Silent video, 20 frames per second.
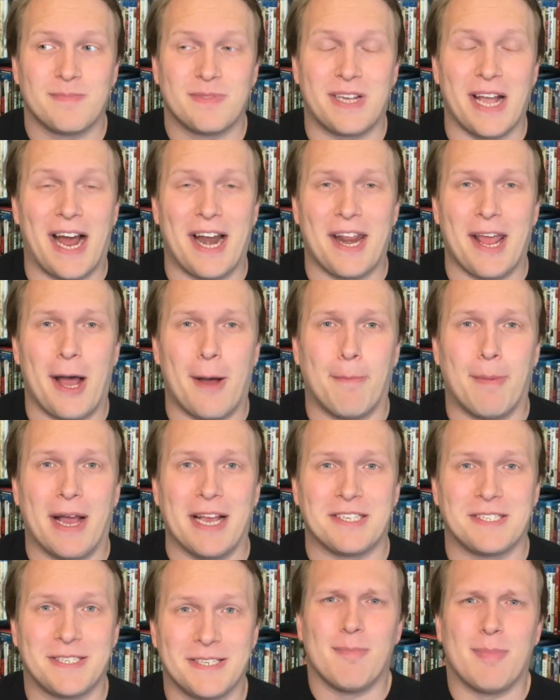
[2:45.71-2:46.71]
God help
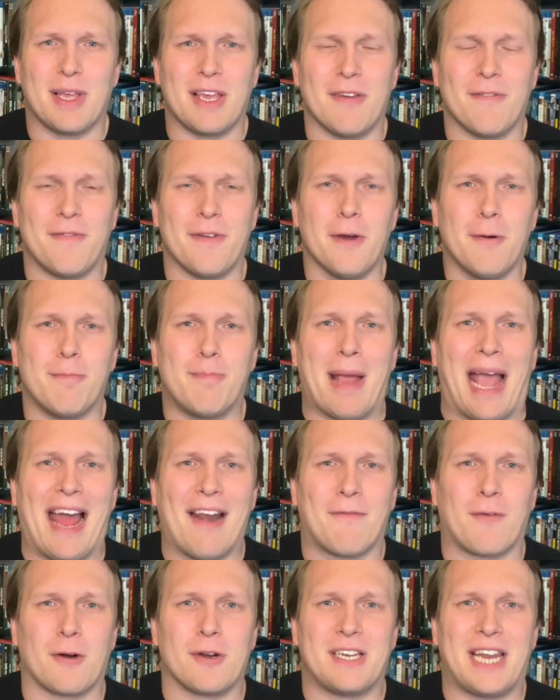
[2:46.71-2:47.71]
us. But you feel
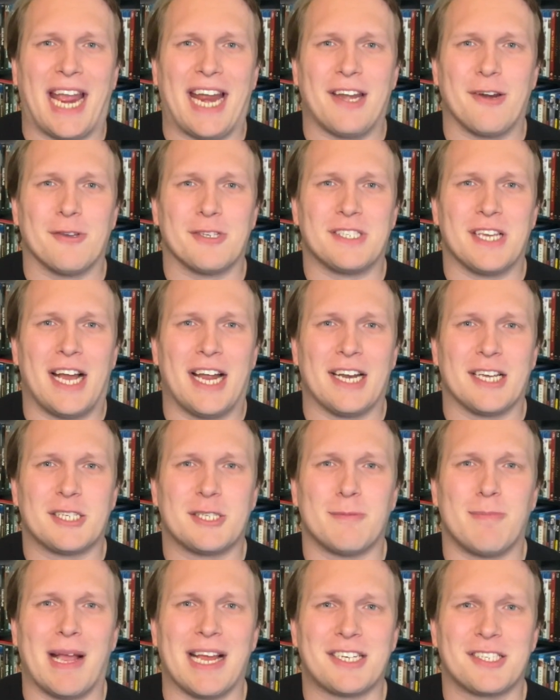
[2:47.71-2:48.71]
bad for Daniel-san,
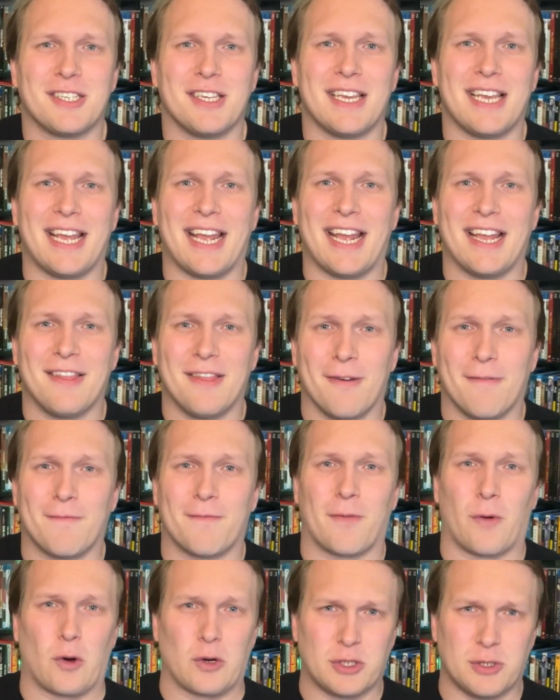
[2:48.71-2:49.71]
especially in the
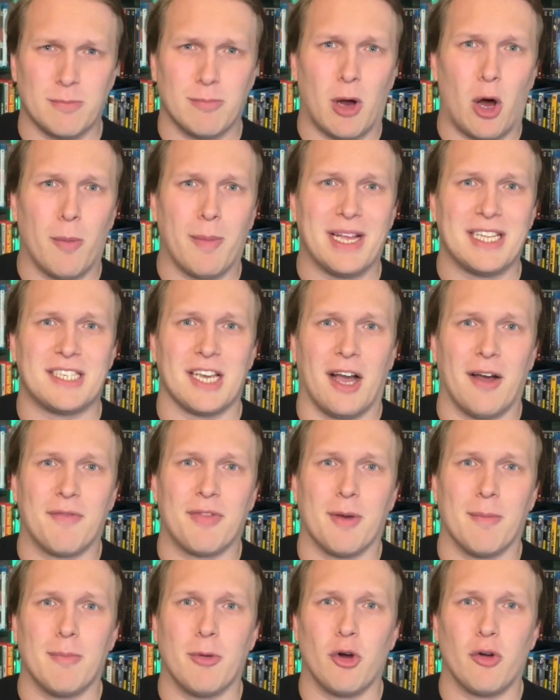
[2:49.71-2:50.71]
first moments
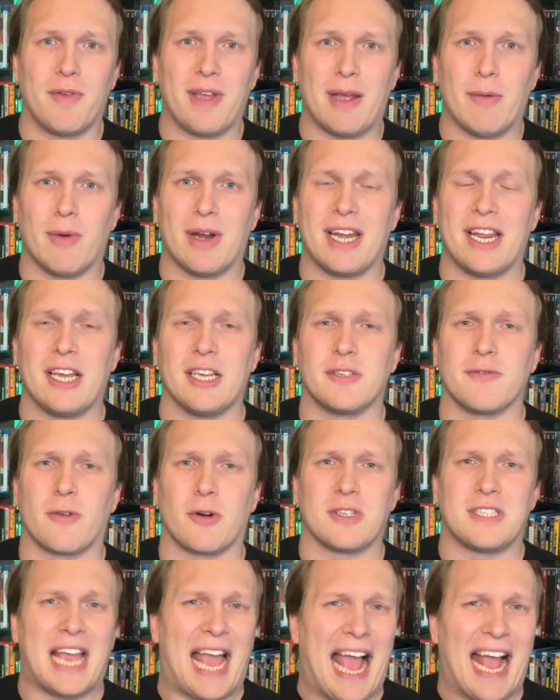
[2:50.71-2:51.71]
of the movie when he's
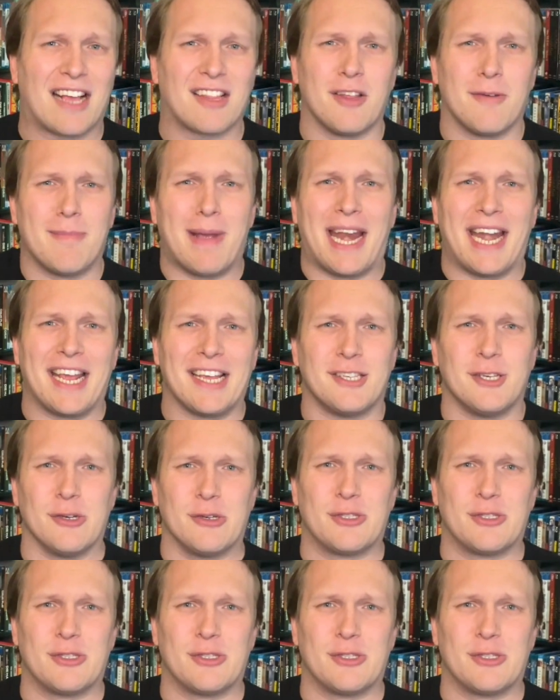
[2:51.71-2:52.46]
first acclimating to